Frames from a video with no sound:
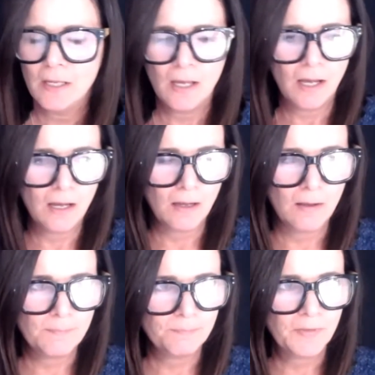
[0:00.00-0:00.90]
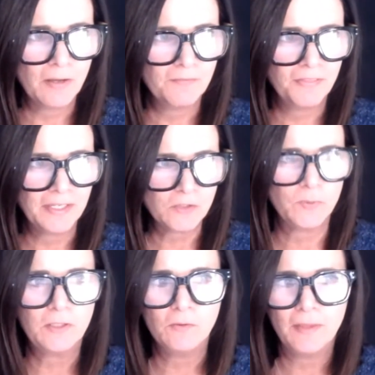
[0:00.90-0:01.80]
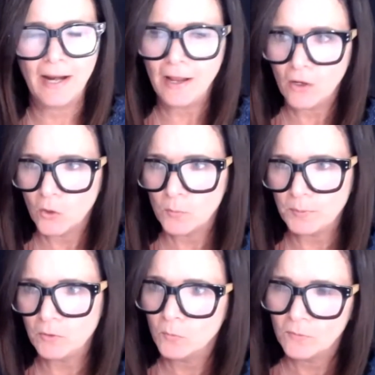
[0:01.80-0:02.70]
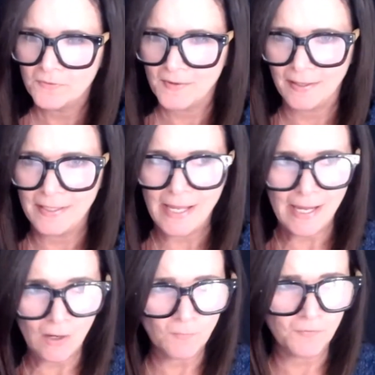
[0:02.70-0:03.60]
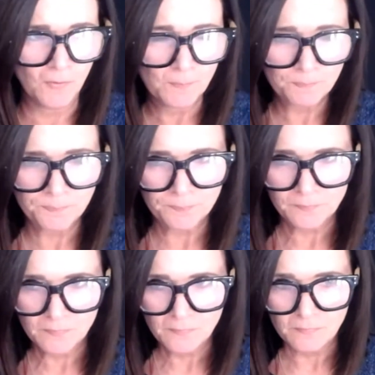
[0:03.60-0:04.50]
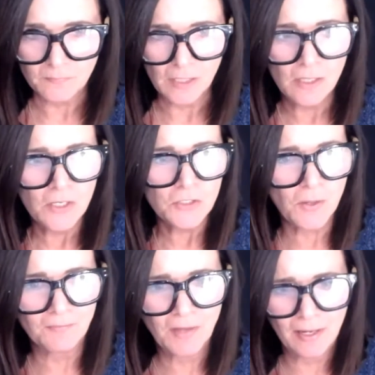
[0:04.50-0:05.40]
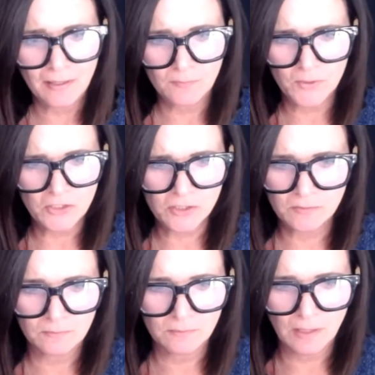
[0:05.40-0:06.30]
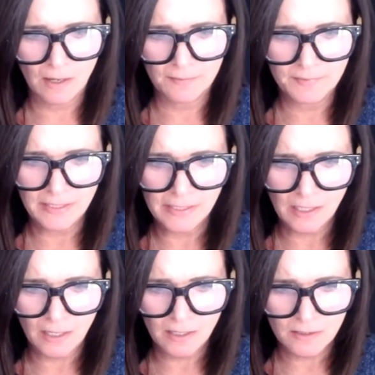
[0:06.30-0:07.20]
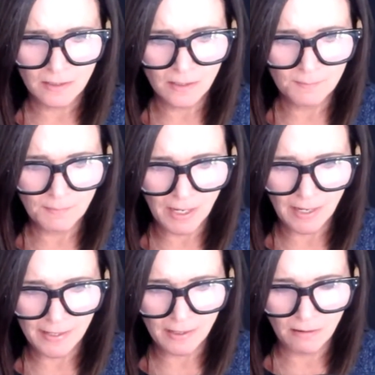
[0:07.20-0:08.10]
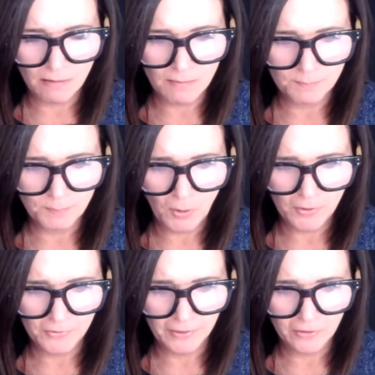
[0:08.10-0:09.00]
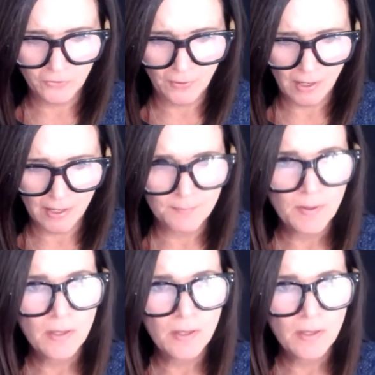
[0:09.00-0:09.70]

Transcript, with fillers: um, of things with you that I hope you will find helpful. So I've got a, we just, uh, Nika, my um, partner in crime,